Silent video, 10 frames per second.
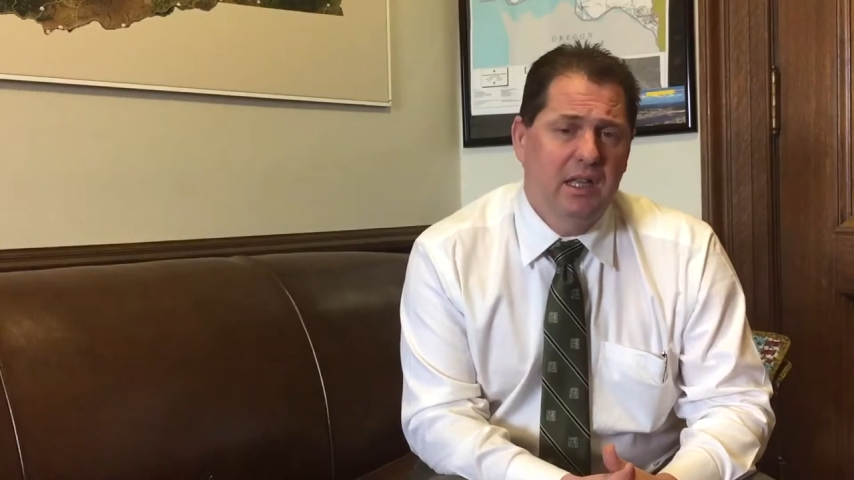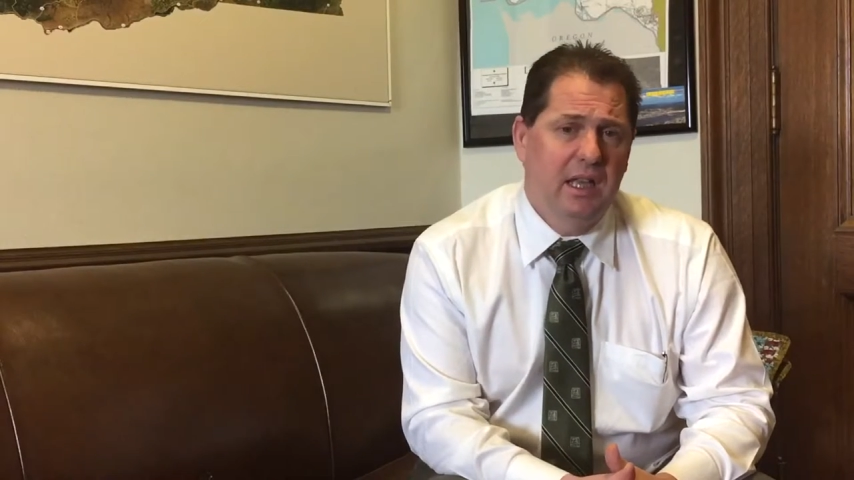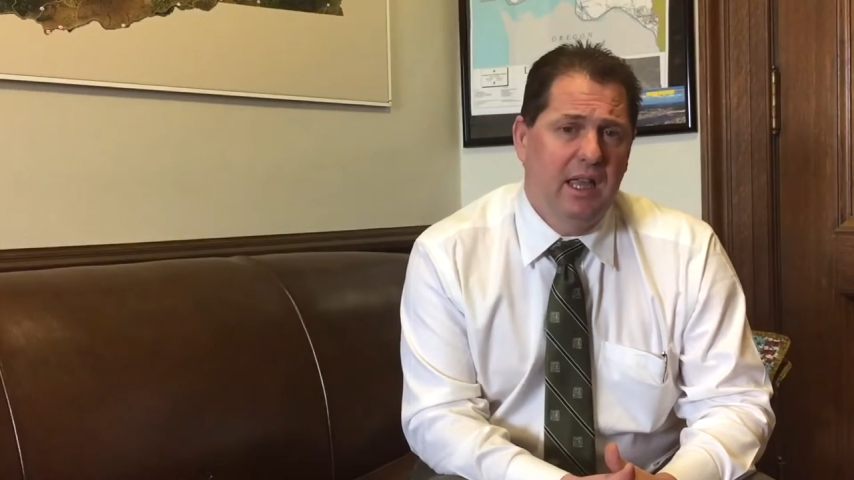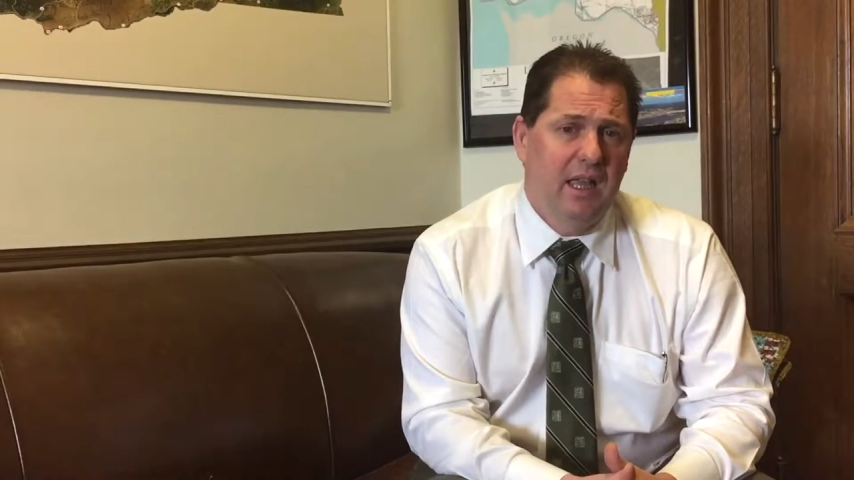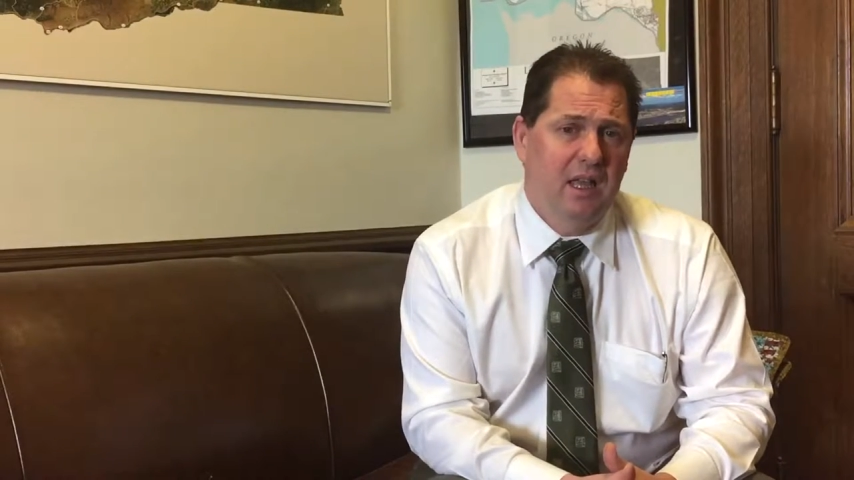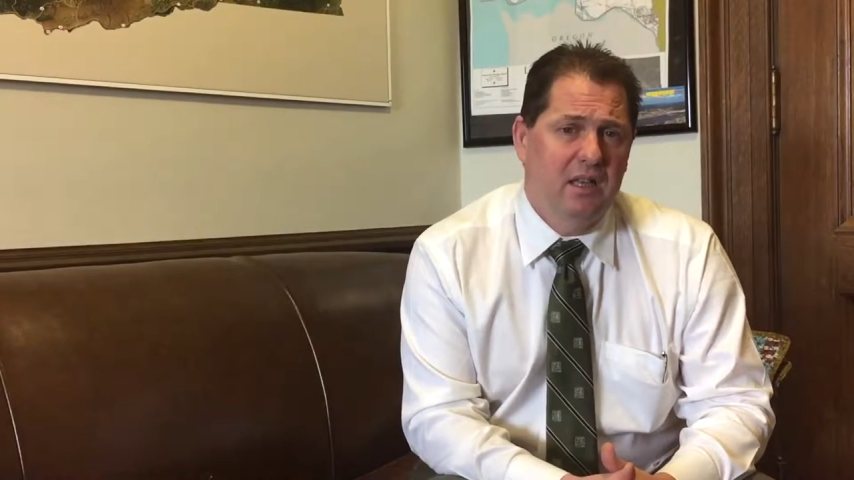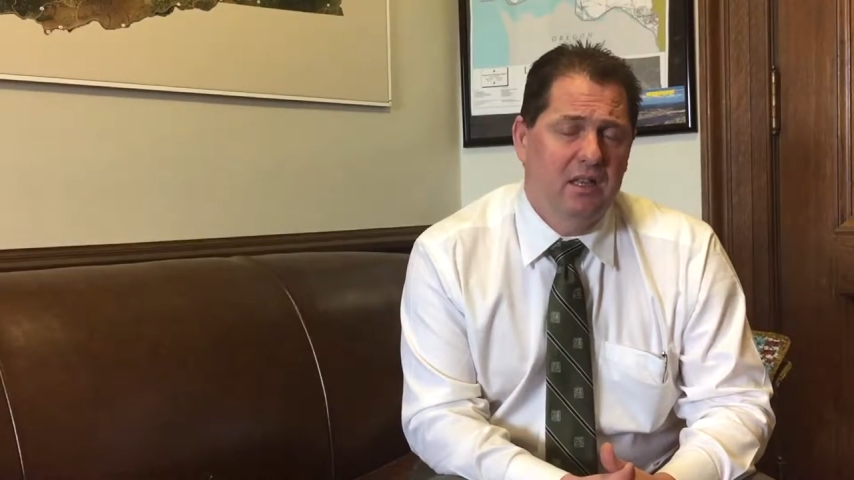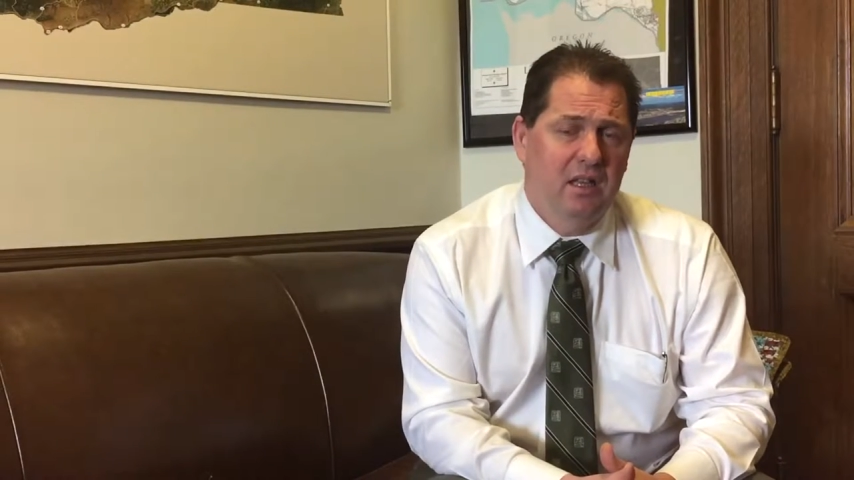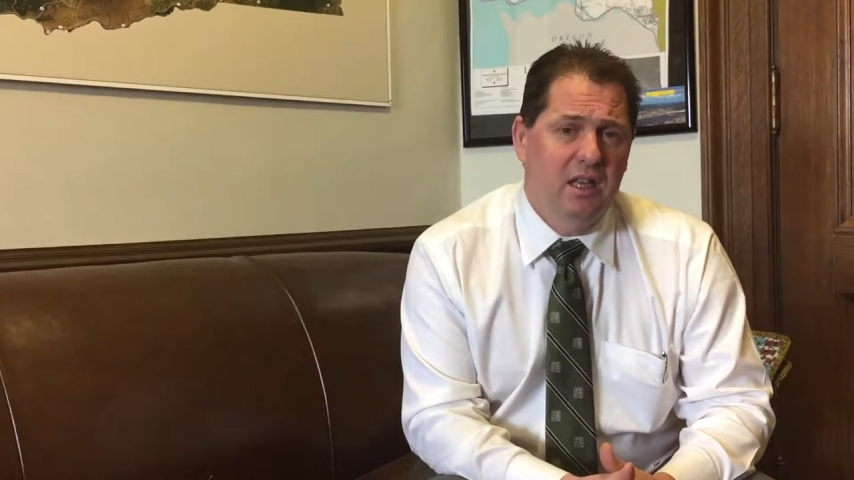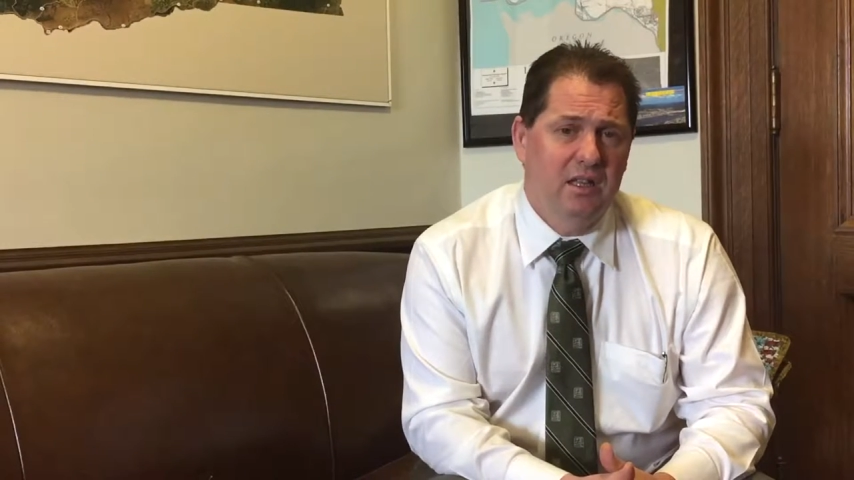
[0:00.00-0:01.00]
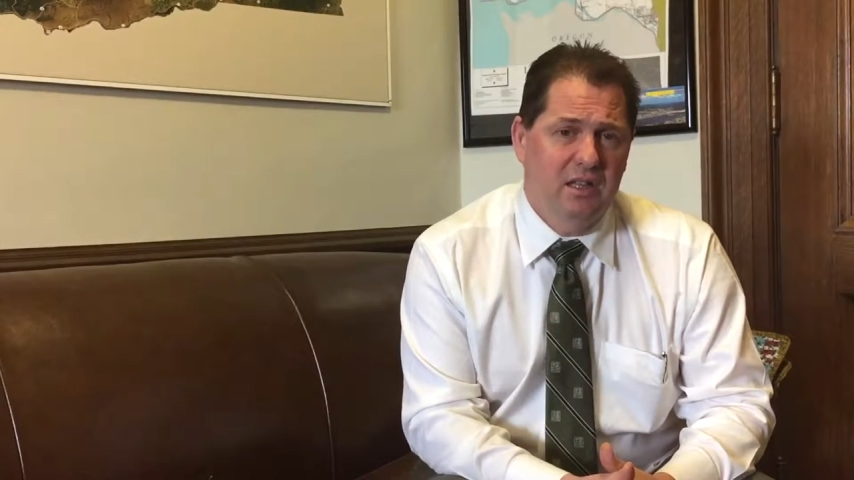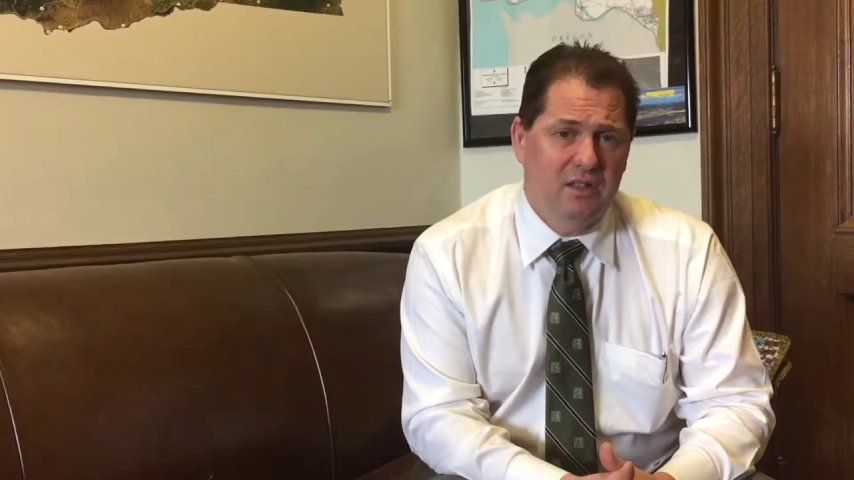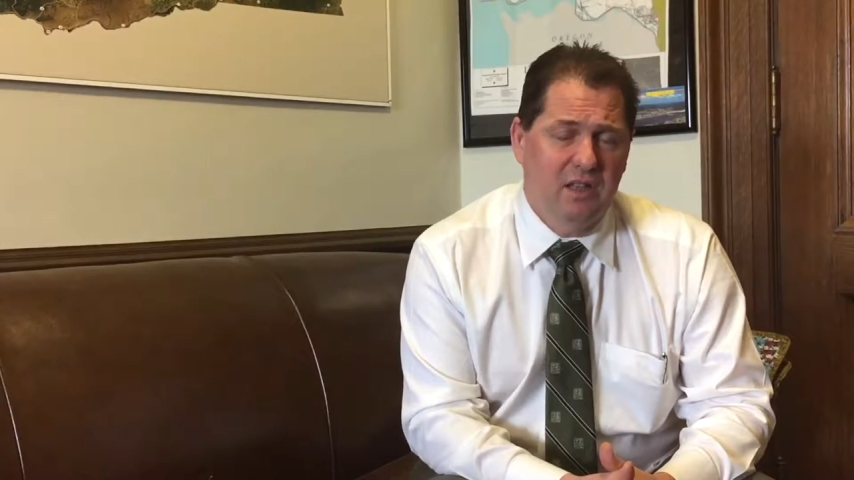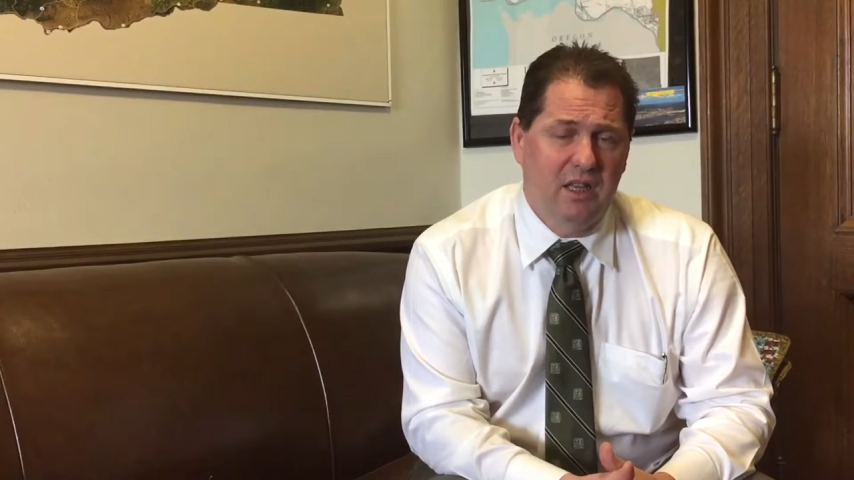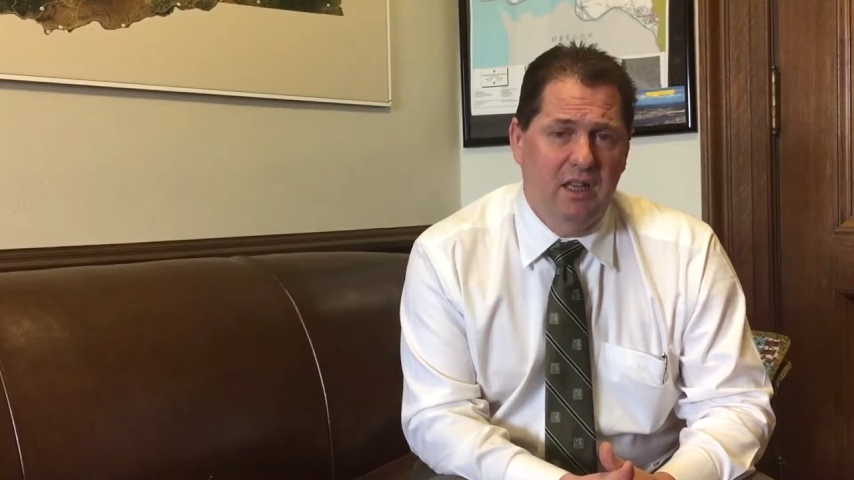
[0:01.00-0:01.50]
And
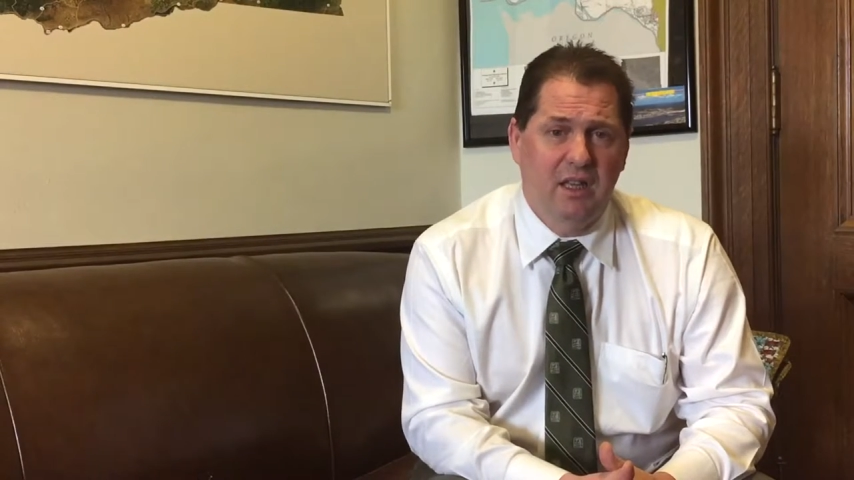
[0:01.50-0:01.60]
additionally,